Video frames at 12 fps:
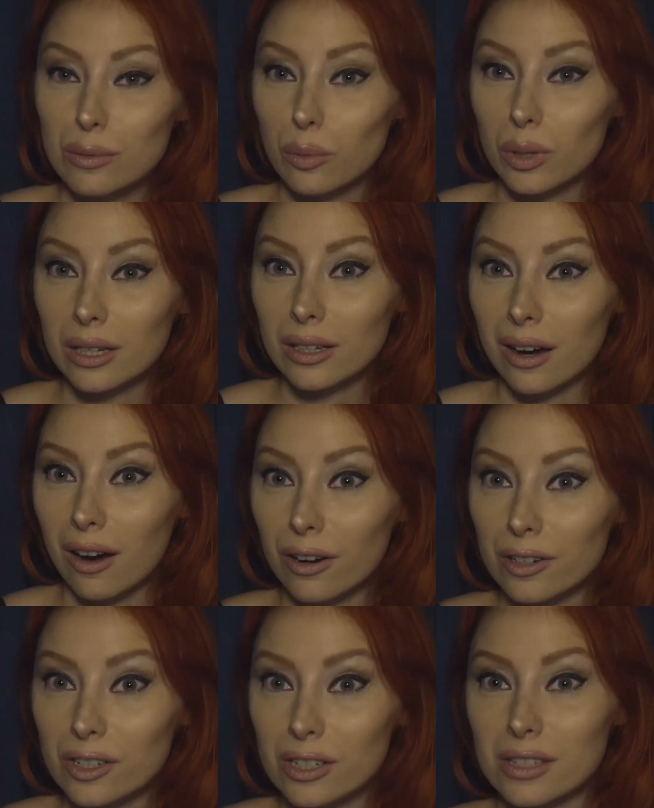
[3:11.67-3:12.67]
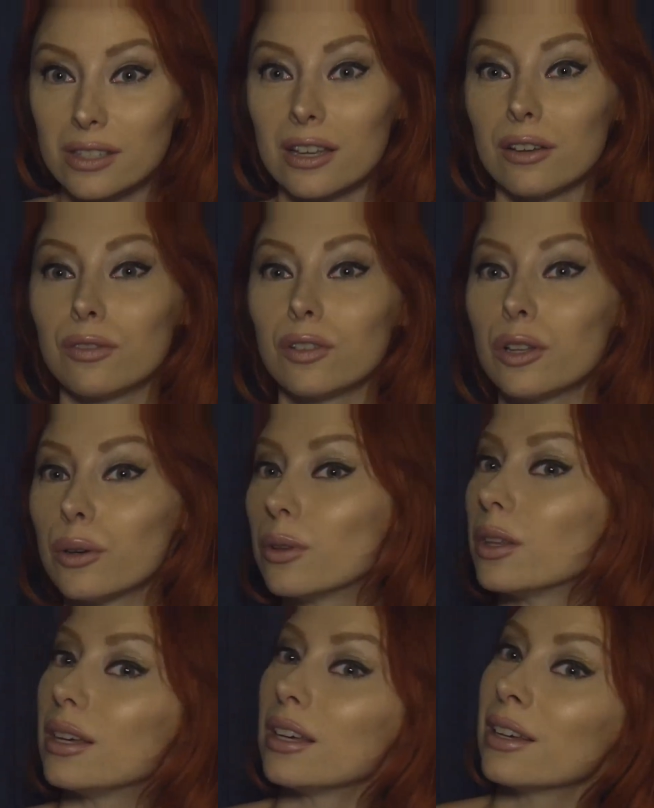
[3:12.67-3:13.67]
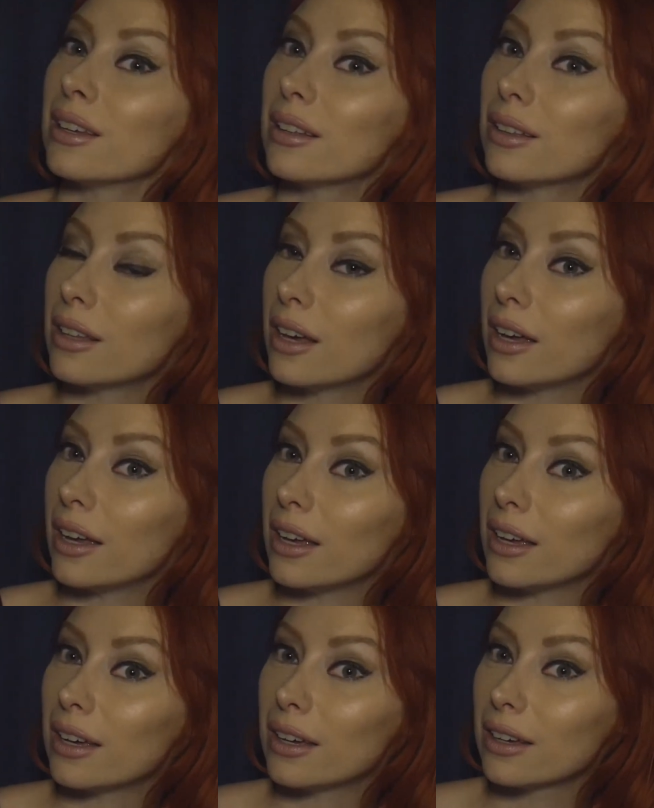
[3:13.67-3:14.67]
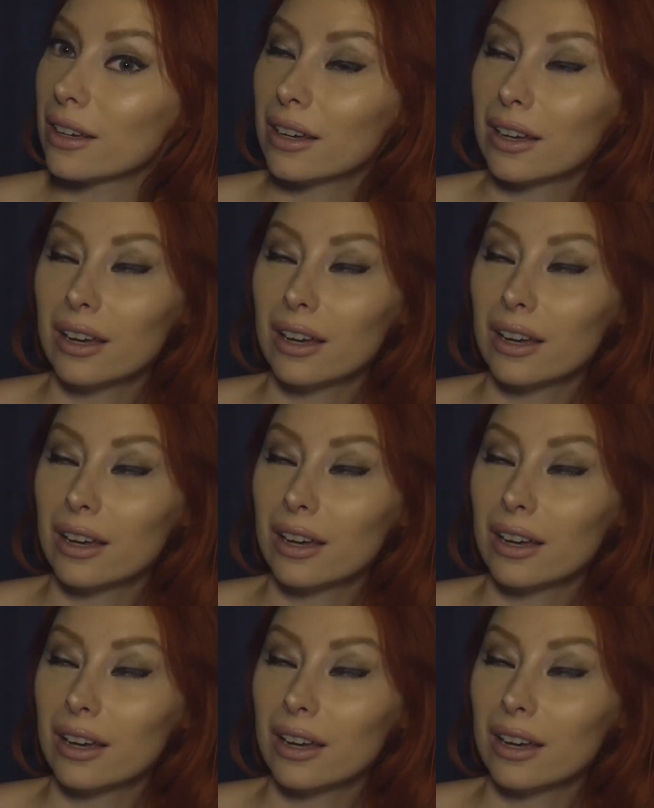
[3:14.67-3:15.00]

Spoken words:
we are just self-loathing like